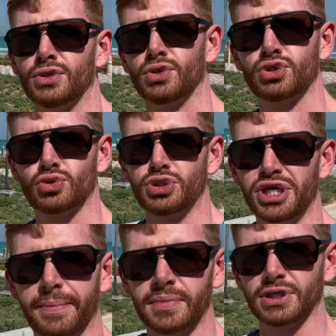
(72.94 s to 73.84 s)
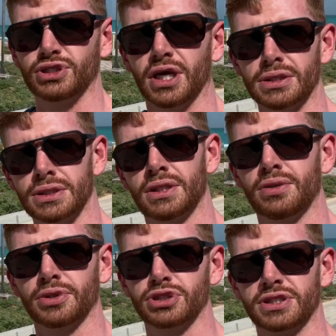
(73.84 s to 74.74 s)
So gym is done,
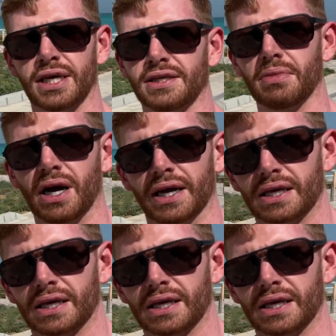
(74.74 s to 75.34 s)
we're just heading back